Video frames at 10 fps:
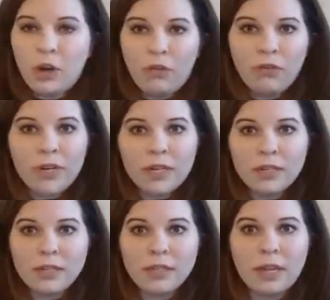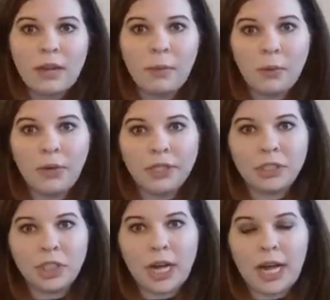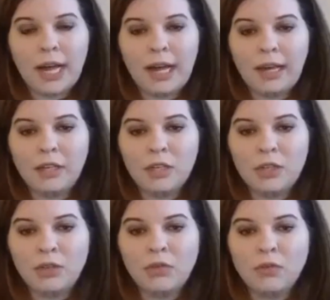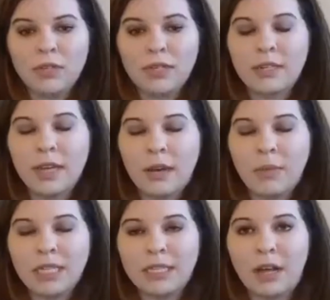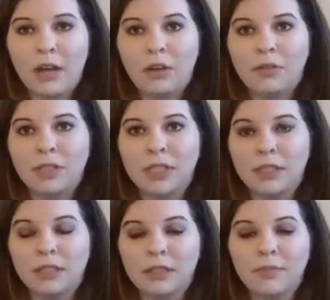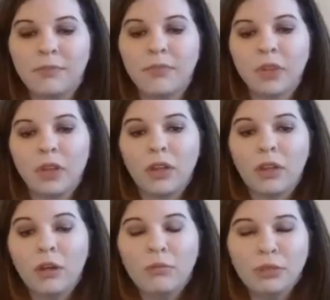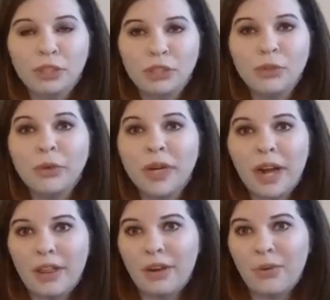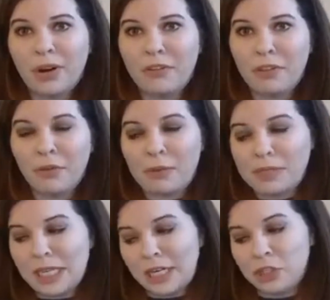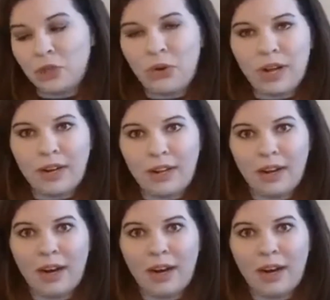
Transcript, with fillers: my No Frills, I'm going to try to contain myself to push through another one of the whips that I showed on